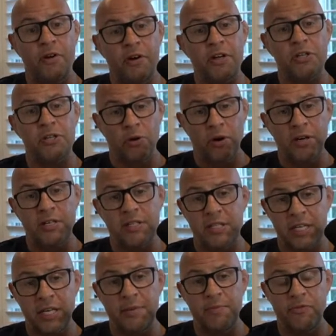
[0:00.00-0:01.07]
very excited to
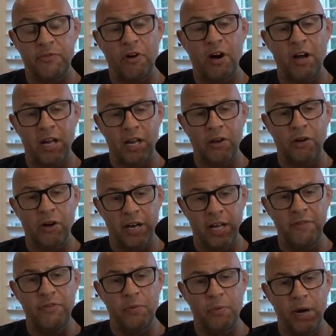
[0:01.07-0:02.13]
see him fight at light
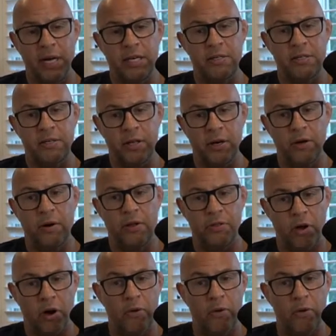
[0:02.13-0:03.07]
heavyweight, though.